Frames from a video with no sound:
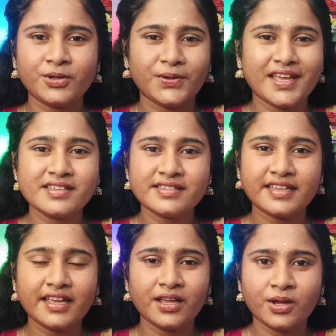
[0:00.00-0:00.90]
You can
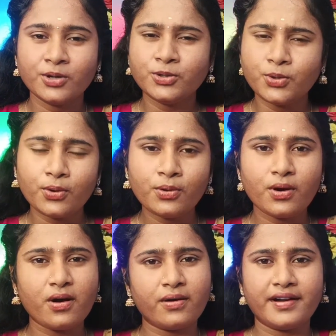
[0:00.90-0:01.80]
say no
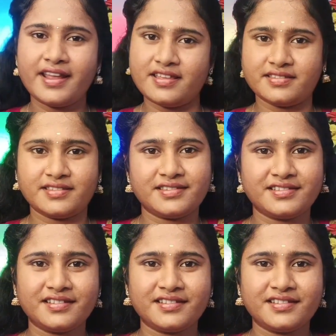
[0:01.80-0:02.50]
or yes.